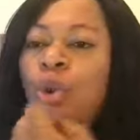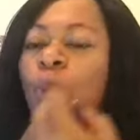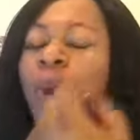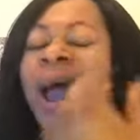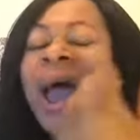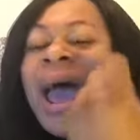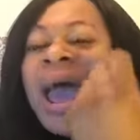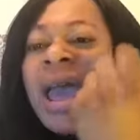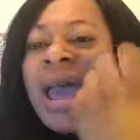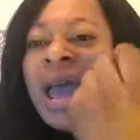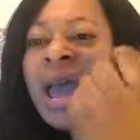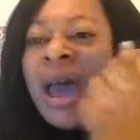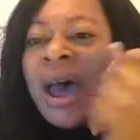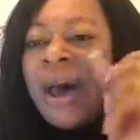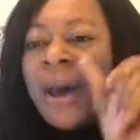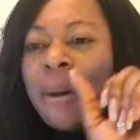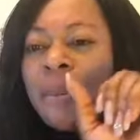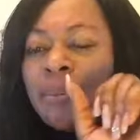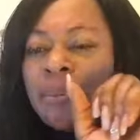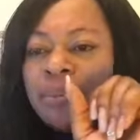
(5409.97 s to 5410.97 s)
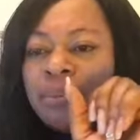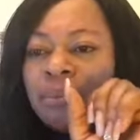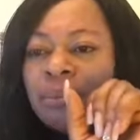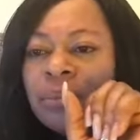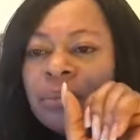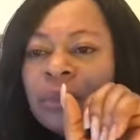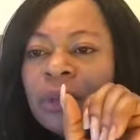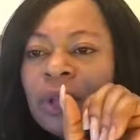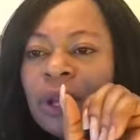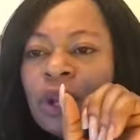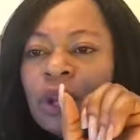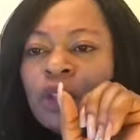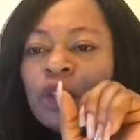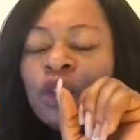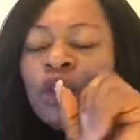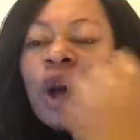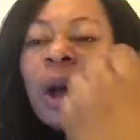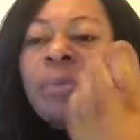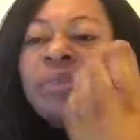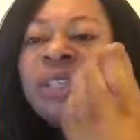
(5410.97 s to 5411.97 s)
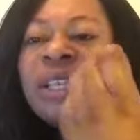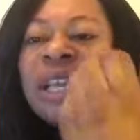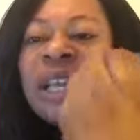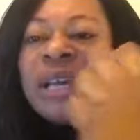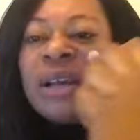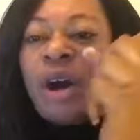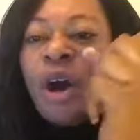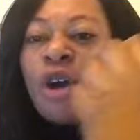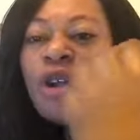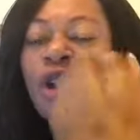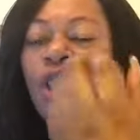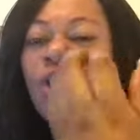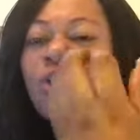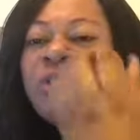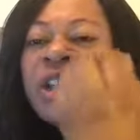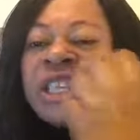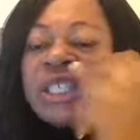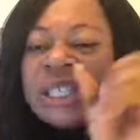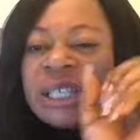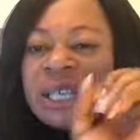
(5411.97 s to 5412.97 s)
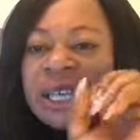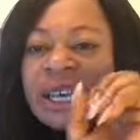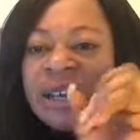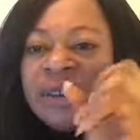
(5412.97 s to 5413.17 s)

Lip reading: wear something on your wrist.